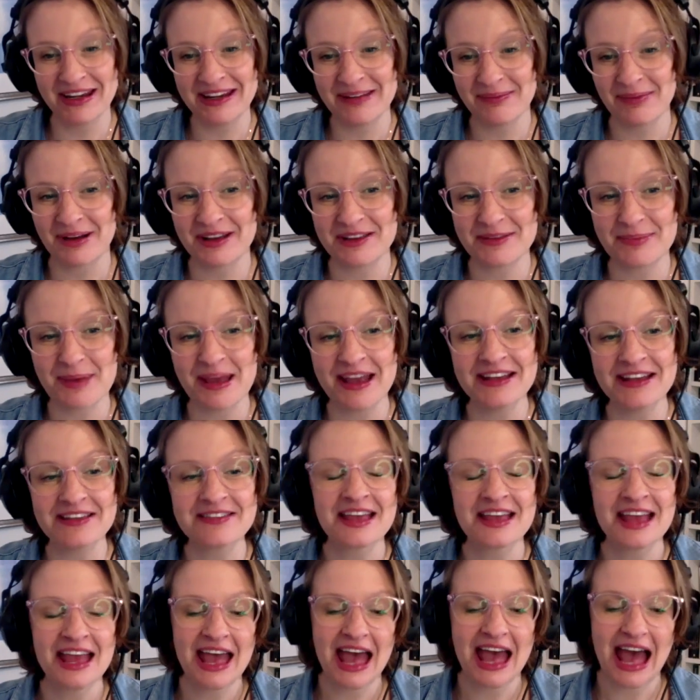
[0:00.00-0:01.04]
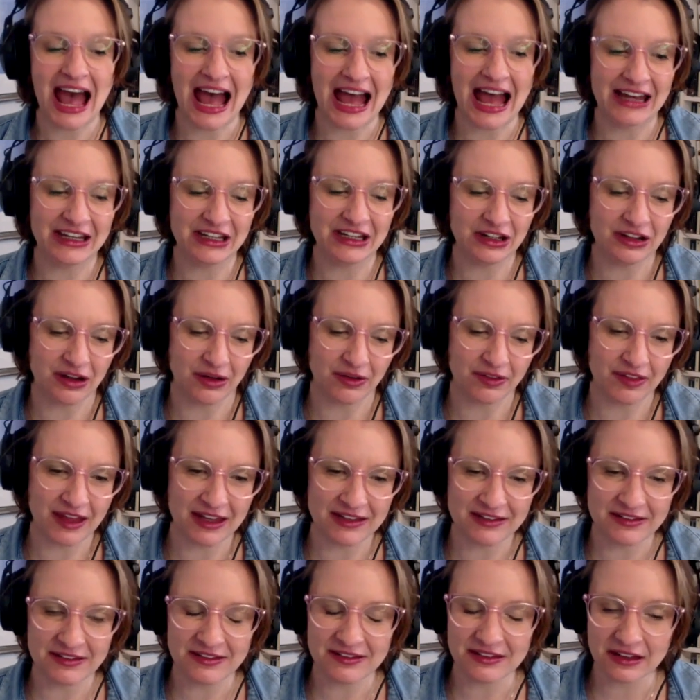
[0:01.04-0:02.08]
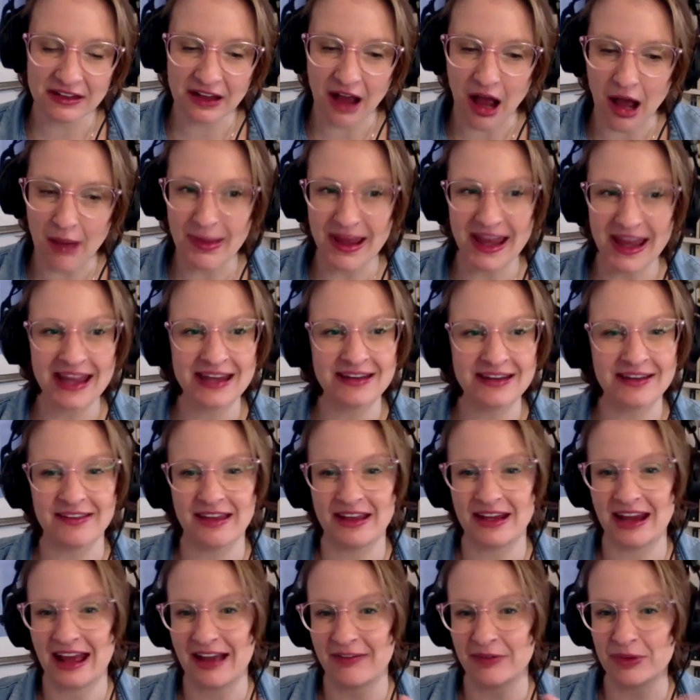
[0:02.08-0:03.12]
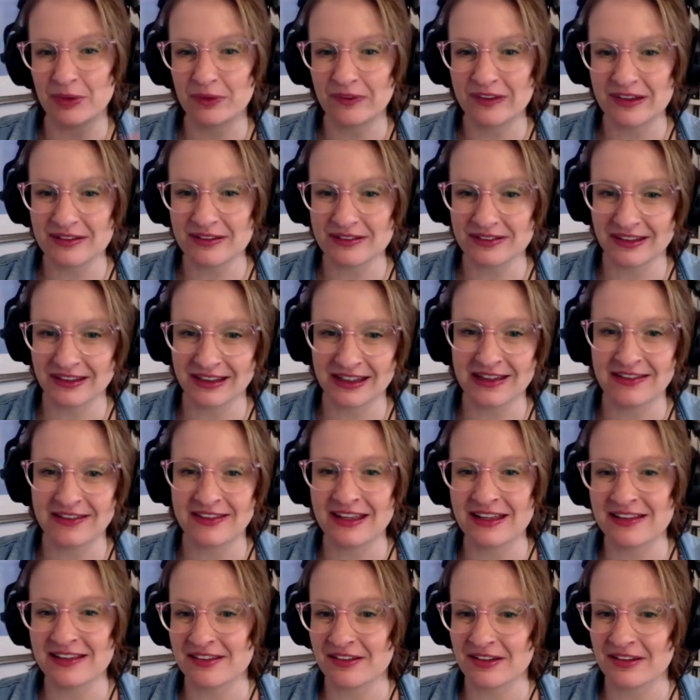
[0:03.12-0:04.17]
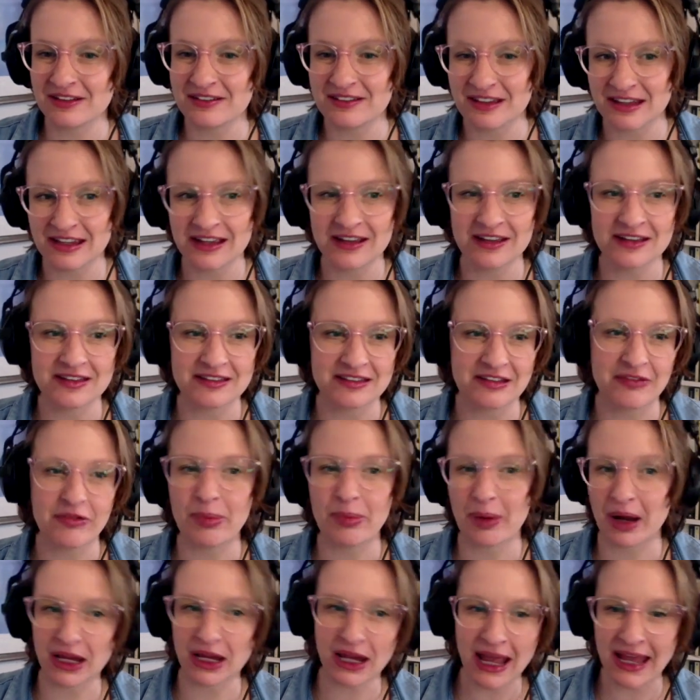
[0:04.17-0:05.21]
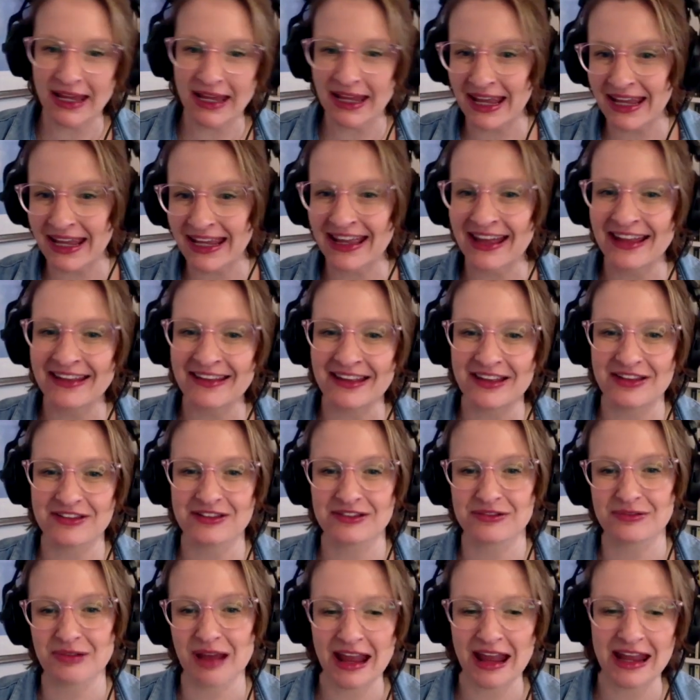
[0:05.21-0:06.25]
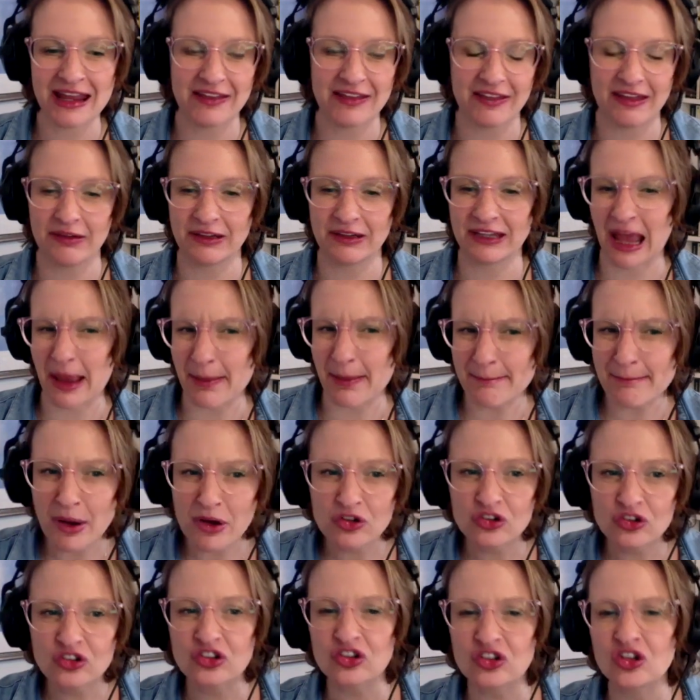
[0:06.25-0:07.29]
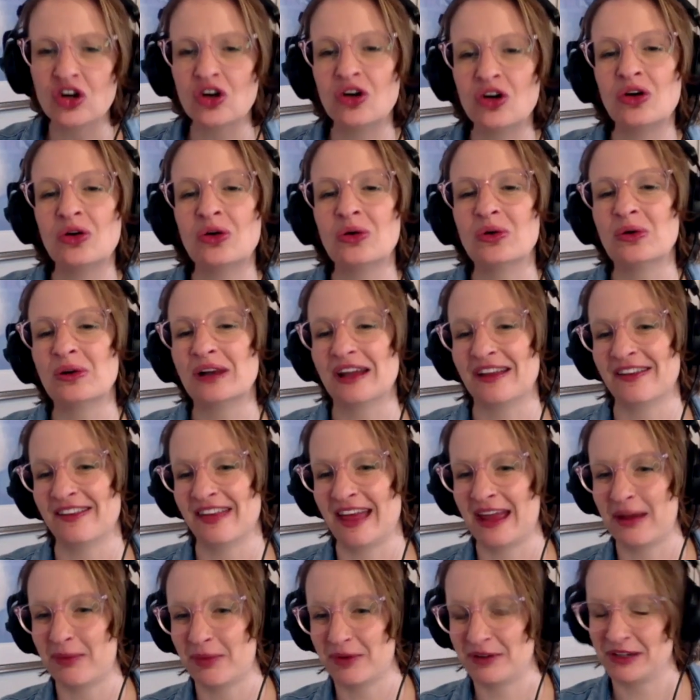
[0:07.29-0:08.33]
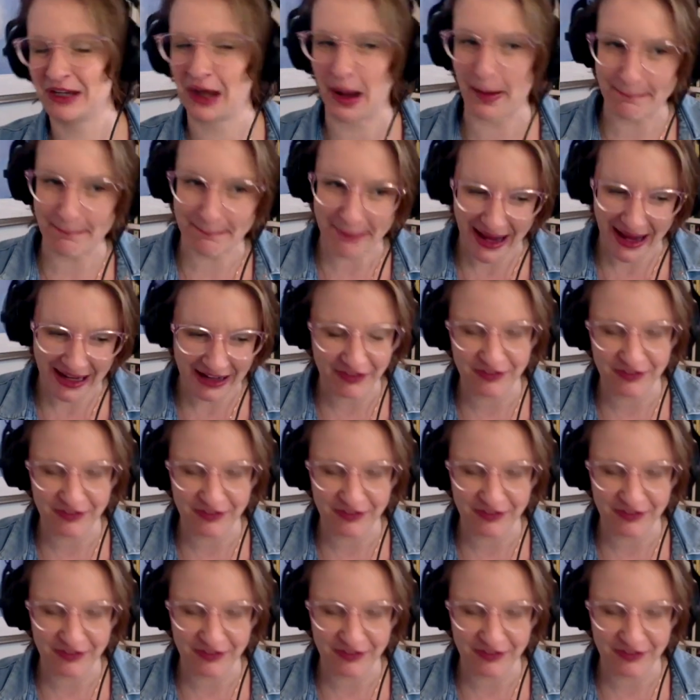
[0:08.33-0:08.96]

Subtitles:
in my space. And they just come in and they'd have all these ideas. Like, yeah, that's great. And they'd get emotional, and they would bang